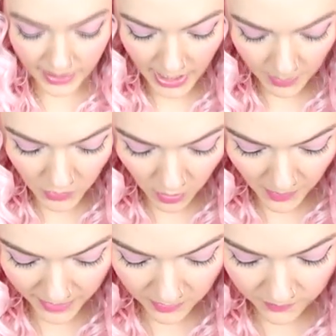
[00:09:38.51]
Like I'm not a
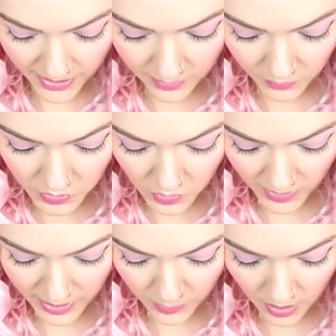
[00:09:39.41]
massive fan of
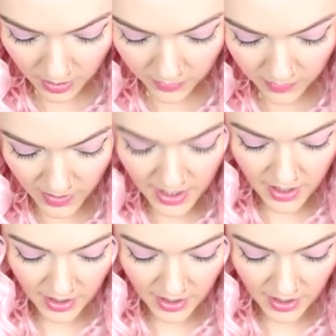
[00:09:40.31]
underwire bras,